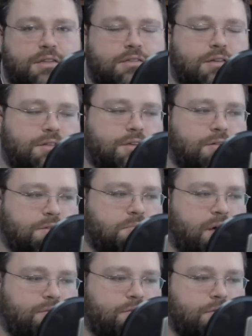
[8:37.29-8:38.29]
slot's always
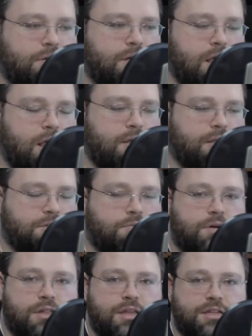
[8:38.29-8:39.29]
x4. That's
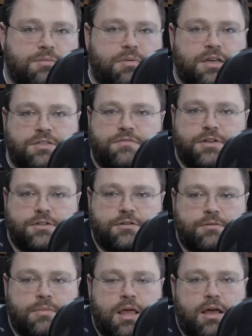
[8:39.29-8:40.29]
really its best feature.
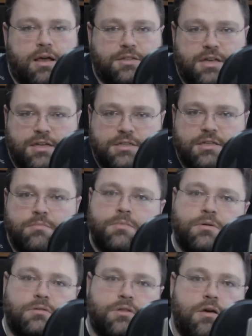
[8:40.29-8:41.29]
It's a
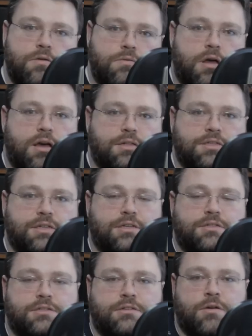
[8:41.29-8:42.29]
simple,
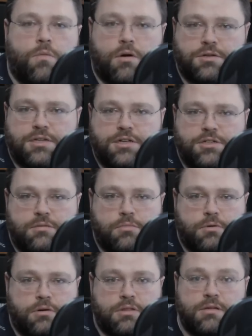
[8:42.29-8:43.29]
no-nonsense workstation
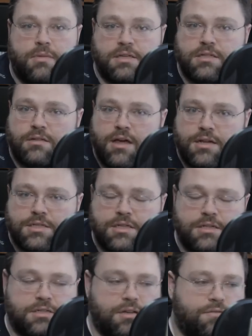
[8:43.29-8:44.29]
board that makes a lot of
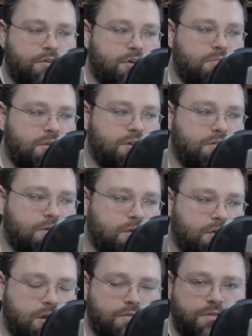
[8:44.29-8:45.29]
sense if you're going to be doing,
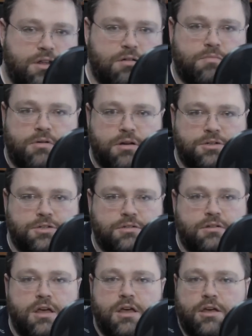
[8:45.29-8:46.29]
you know, video production,
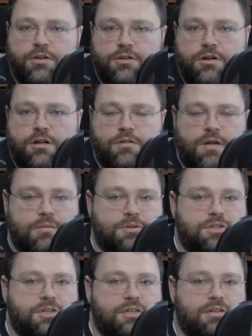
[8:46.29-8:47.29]
good all-around
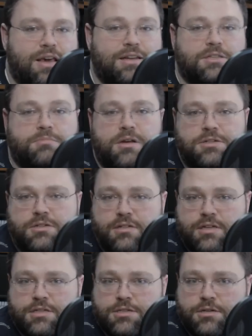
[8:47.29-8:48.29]
machine, and
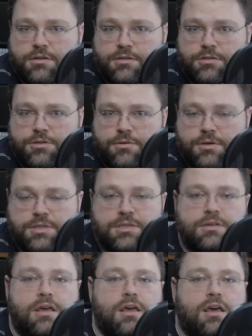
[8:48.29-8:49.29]
especially is a good choice
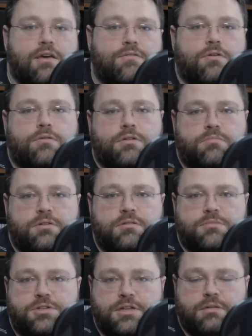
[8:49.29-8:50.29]
if you're going to build a
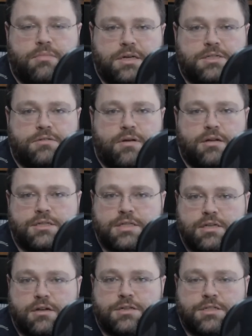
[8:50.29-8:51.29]
machine based around a
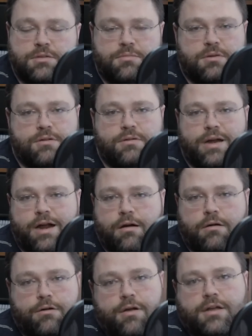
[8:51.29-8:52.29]
Xeon CPU and
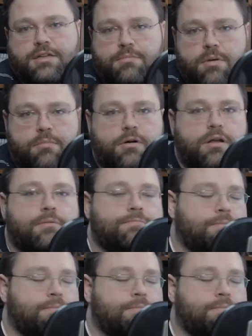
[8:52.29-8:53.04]
error-correcting memory.